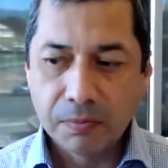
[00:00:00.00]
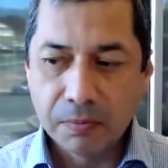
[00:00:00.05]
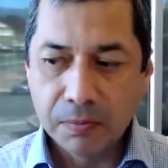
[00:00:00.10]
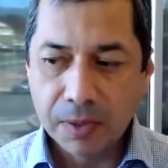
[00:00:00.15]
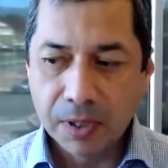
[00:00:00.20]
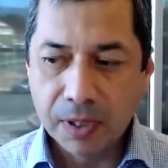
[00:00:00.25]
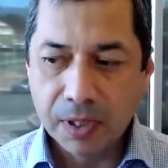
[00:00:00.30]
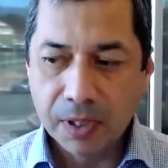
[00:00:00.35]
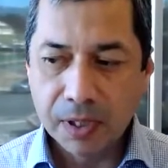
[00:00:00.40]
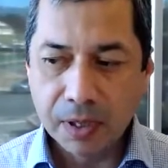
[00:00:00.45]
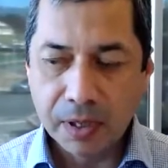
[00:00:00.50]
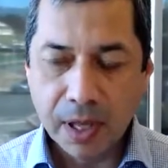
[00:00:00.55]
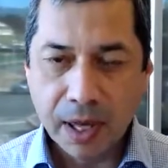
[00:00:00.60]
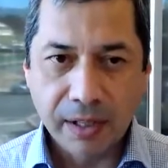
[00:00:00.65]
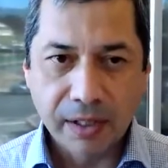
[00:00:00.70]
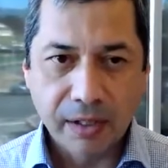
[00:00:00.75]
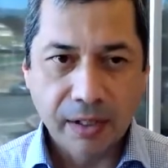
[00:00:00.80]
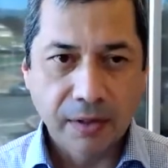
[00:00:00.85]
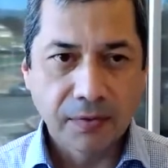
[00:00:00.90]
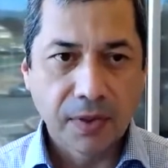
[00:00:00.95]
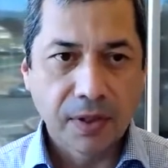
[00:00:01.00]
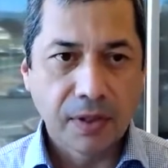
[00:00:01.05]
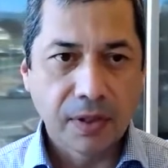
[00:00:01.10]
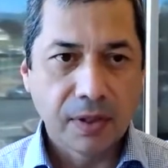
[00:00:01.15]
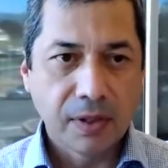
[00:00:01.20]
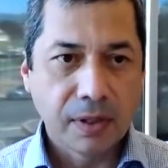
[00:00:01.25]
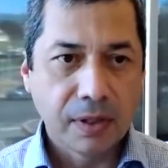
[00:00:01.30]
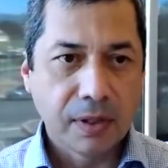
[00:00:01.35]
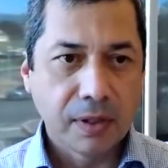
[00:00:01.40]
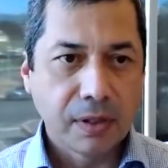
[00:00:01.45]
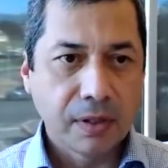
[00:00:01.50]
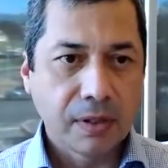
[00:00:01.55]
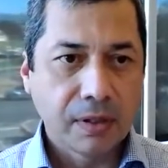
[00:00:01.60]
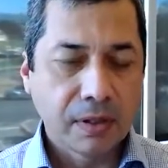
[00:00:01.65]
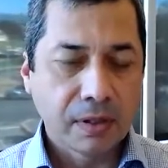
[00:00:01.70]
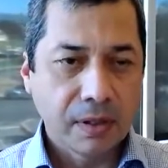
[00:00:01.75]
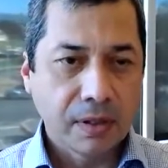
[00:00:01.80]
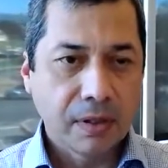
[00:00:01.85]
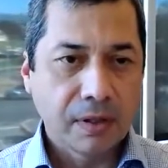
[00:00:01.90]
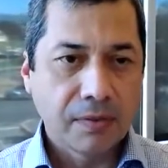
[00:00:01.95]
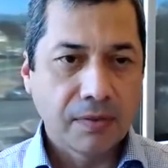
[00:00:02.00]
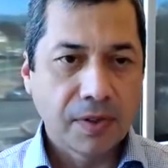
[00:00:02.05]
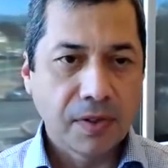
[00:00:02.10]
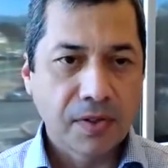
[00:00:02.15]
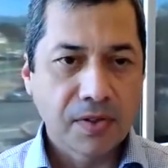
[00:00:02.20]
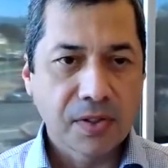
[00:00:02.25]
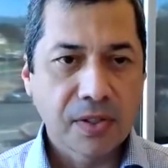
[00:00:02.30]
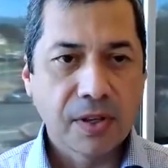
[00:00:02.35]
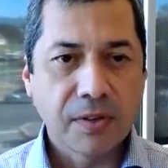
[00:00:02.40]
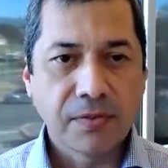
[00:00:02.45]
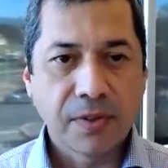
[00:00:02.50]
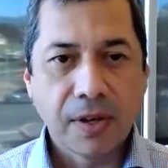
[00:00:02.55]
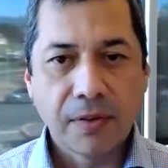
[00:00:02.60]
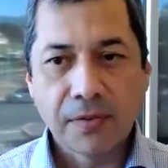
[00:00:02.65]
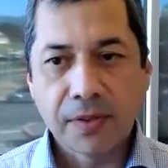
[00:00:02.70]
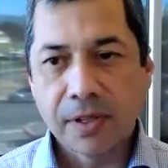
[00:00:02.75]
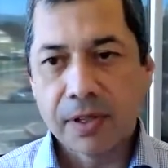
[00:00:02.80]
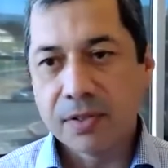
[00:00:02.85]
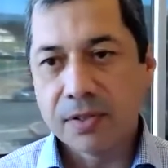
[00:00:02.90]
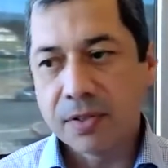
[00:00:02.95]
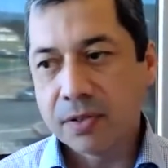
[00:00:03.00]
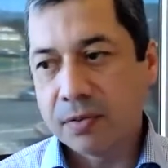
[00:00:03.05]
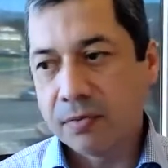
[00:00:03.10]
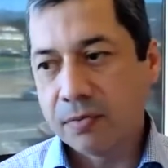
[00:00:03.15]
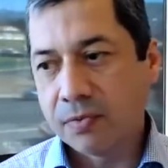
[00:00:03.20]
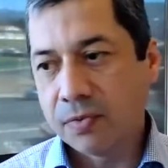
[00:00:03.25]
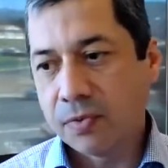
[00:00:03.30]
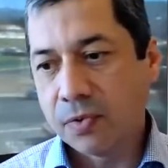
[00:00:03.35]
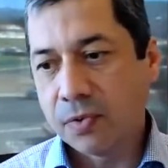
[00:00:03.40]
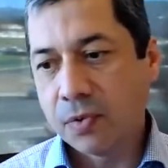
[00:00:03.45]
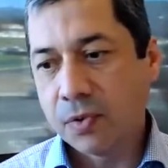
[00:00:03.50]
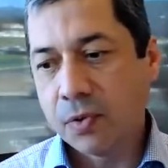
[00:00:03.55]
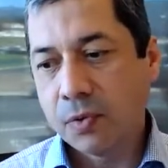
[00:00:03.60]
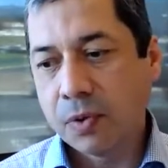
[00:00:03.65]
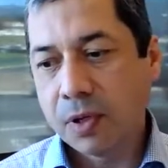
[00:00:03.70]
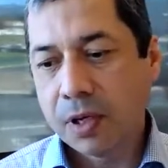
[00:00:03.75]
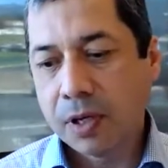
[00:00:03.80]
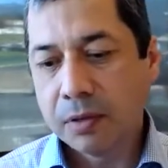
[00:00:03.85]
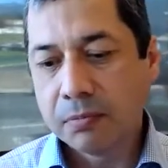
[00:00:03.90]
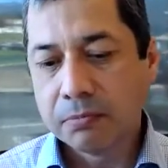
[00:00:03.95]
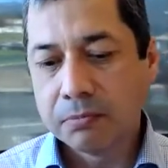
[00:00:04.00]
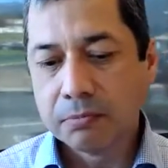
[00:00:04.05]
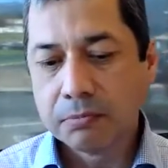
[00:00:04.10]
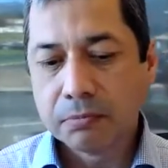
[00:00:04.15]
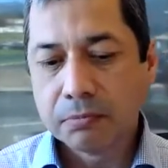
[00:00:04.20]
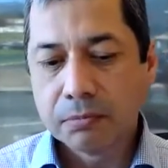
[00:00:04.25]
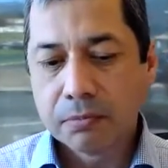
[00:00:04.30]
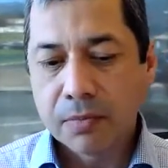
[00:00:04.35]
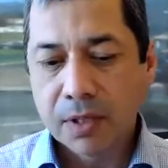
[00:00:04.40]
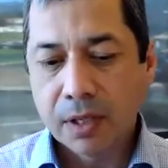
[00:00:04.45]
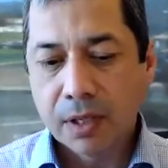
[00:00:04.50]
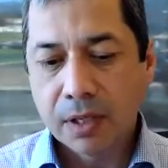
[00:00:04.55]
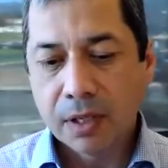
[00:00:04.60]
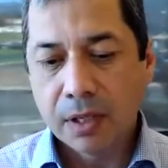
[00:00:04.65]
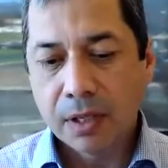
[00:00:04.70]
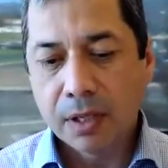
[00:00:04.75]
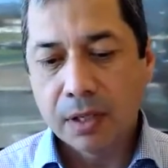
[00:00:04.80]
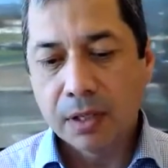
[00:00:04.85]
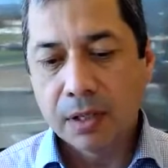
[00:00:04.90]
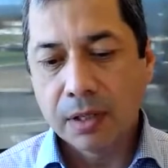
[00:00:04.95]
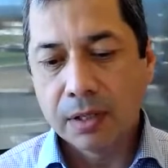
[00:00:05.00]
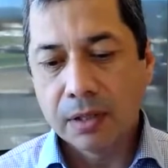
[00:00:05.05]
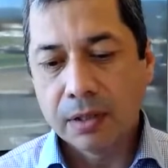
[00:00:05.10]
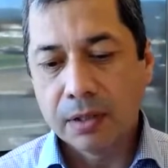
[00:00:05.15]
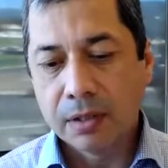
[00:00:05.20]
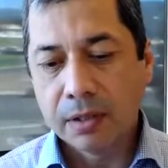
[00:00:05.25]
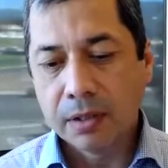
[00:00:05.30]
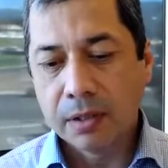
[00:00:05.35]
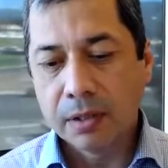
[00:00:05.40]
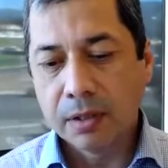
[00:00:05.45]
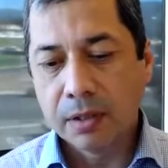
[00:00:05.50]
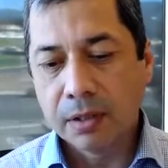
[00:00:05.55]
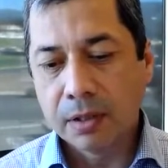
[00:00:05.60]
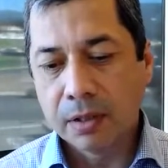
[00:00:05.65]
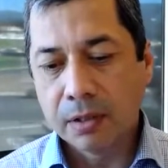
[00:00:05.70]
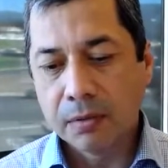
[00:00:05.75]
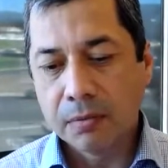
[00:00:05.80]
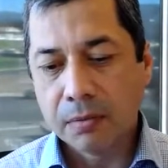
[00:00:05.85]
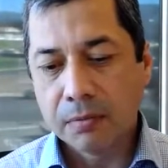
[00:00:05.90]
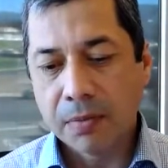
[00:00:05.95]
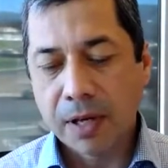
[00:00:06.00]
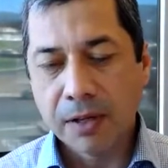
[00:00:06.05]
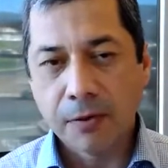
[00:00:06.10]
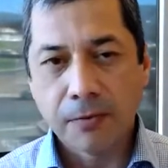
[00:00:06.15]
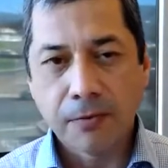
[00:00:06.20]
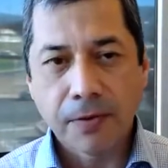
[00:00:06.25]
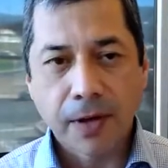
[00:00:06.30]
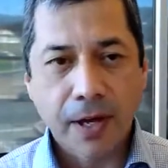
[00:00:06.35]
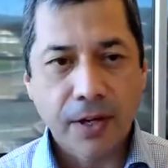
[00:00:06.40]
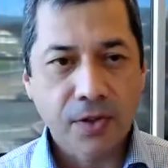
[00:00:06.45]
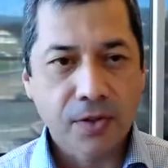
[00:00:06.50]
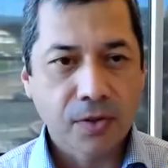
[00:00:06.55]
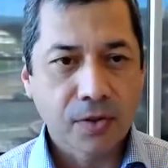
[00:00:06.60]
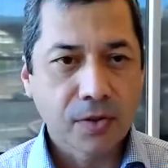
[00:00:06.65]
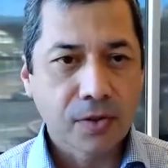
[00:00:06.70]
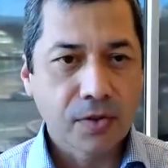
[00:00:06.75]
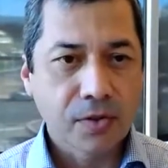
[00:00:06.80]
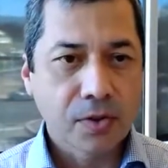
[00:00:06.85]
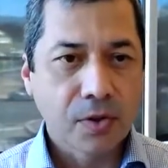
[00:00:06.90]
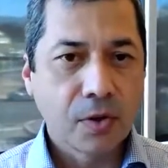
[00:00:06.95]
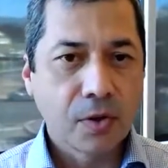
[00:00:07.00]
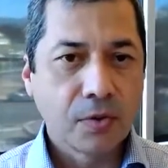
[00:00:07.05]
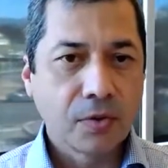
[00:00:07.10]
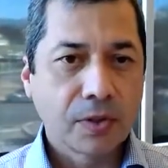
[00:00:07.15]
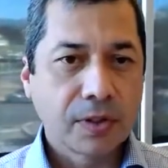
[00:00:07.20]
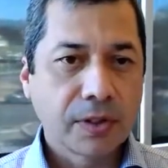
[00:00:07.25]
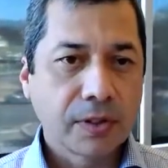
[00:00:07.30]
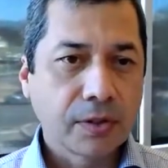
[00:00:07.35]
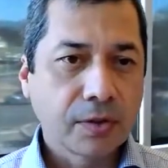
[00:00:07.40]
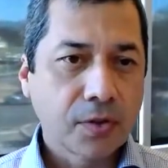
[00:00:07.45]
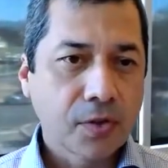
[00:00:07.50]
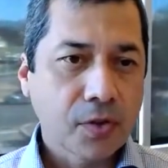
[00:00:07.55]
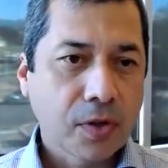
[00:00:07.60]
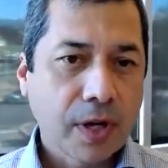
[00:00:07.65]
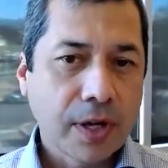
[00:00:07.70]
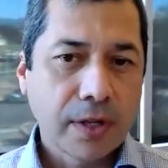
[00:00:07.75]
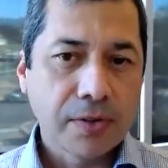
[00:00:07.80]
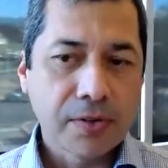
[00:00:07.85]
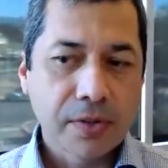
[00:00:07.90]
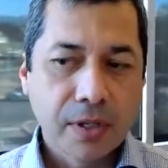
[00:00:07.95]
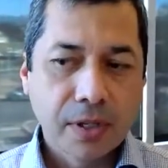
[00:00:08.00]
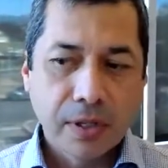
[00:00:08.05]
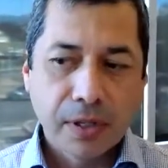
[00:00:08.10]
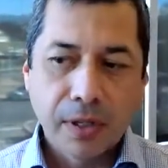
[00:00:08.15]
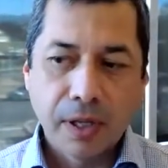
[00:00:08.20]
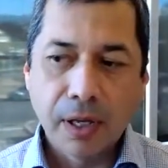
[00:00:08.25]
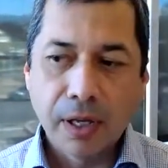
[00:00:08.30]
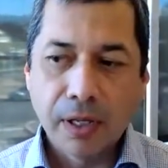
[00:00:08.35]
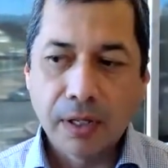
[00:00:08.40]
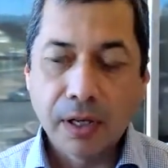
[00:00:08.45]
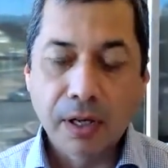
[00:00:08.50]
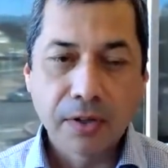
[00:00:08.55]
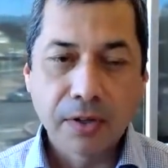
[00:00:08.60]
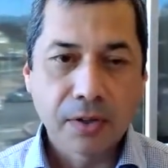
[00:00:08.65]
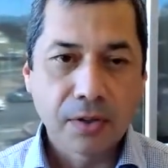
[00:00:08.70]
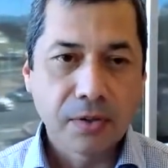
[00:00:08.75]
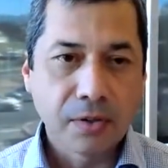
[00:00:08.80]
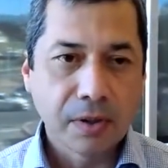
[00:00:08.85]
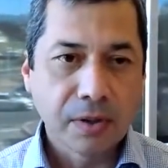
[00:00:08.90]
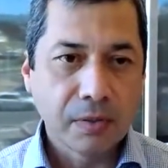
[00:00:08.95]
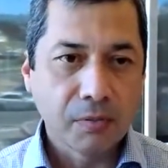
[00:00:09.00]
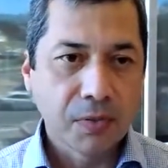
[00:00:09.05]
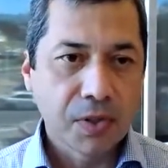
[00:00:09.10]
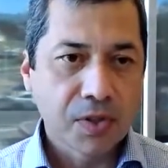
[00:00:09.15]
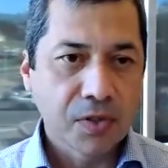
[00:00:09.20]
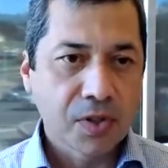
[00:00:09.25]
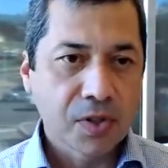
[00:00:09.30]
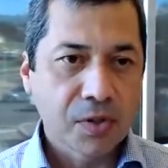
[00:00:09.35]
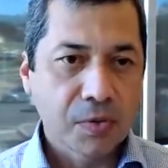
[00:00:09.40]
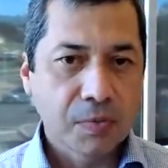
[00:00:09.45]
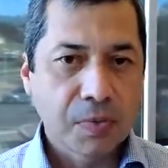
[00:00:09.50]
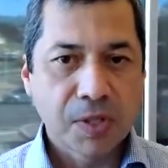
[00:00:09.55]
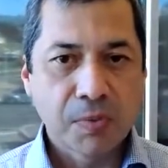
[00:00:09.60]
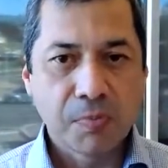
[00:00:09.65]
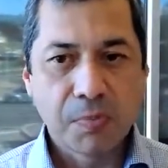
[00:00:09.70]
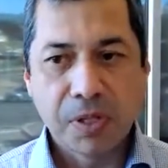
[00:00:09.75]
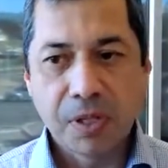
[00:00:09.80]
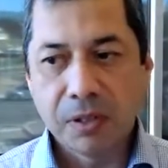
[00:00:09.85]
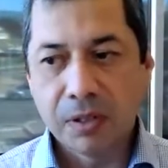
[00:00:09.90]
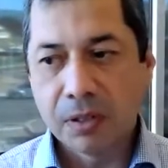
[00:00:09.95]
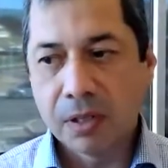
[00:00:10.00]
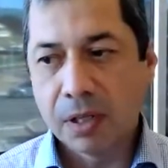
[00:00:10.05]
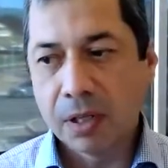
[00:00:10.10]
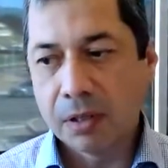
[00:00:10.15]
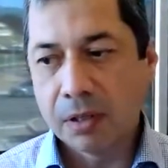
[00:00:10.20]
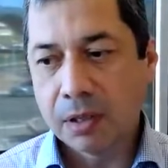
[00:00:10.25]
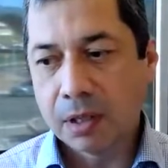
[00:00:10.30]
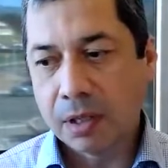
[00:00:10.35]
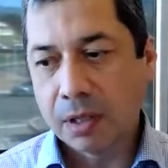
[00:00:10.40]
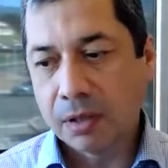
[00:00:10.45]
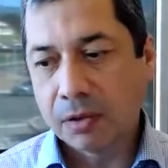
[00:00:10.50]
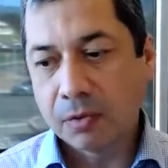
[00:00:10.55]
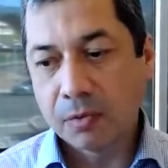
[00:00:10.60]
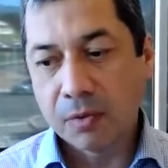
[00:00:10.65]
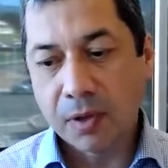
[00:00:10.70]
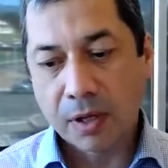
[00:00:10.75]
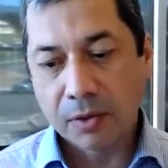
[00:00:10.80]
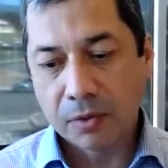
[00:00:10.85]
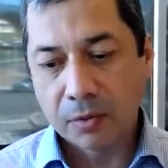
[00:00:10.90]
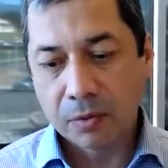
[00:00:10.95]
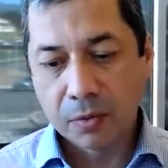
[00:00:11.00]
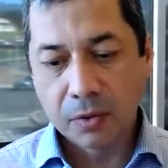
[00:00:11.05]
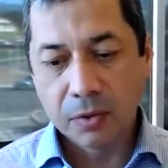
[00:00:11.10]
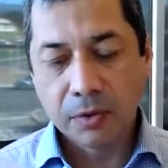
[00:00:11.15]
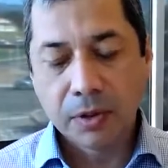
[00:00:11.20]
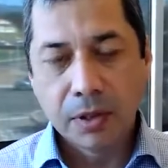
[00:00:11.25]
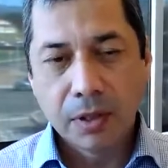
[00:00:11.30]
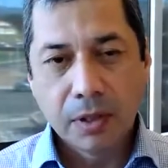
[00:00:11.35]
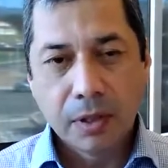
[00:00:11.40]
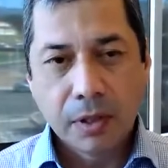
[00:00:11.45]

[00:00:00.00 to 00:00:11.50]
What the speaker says: meaning that given if there's enough evidence through the manufacturer's own clinical trials and other research that's being done throughout the world,